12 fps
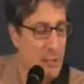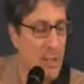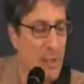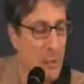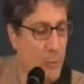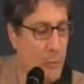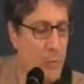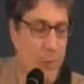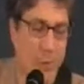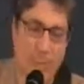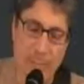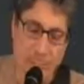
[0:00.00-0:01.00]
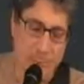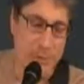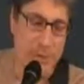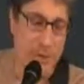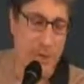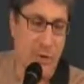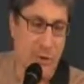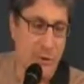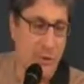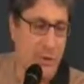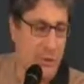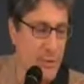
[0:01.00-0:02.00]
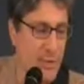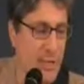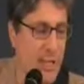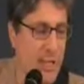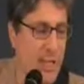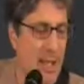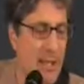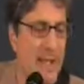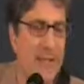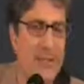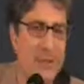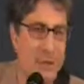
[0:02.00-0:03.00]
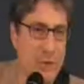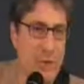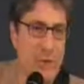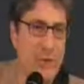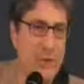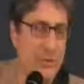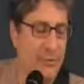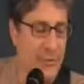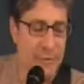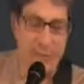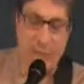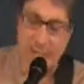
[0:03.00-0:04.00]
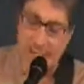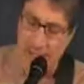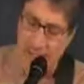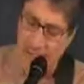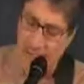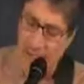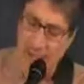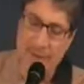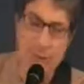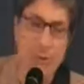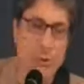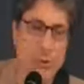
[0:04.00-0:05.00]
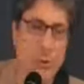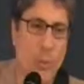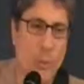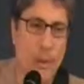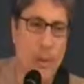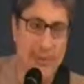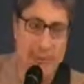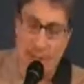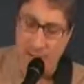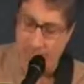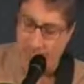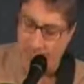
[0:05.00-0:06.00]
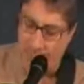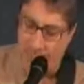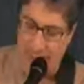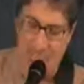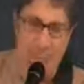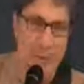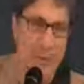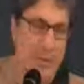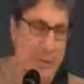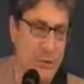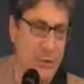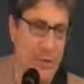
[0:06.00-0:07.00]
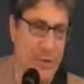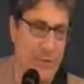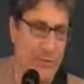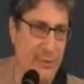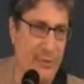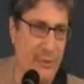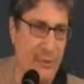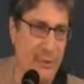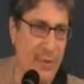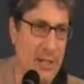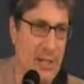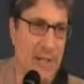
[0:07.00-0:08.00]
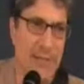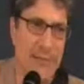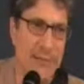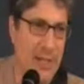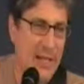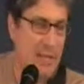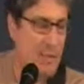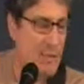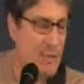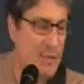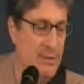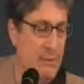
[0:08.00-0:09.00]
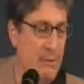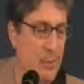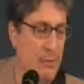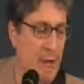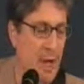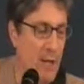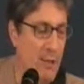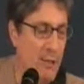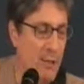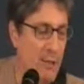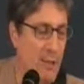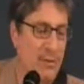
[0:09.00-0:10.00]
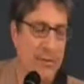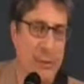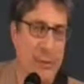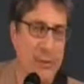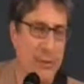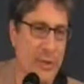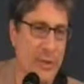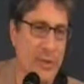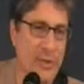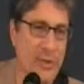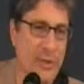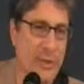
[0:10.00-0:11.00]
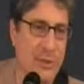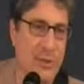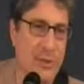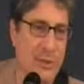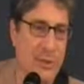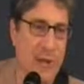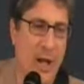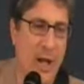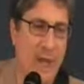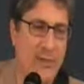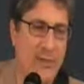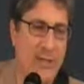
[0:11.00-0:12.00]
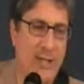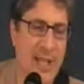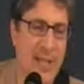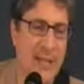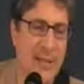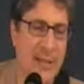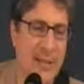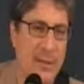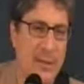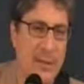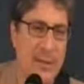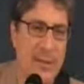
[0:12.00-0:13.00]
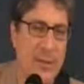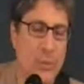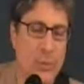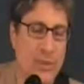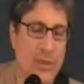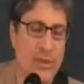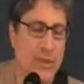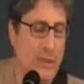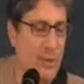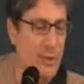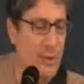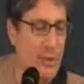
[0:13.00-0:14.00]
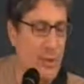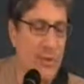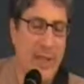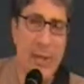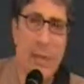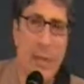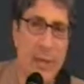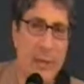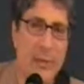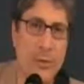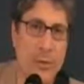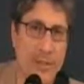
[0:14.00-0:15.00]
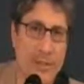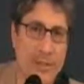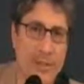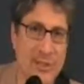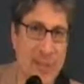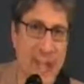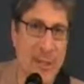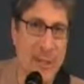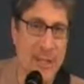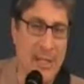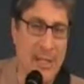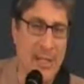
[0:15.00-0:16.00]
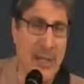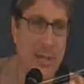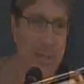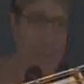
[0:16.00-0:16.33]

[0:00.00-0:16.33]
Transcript: of course, you want to push as hard as you could, and then adjust your fingers and hit the notes one at a time with the pick. So start on the 5th string, that's good, move on. 4th string, that's good, move on. Let's say this one isn't good. Now, one of 2 things is happening here,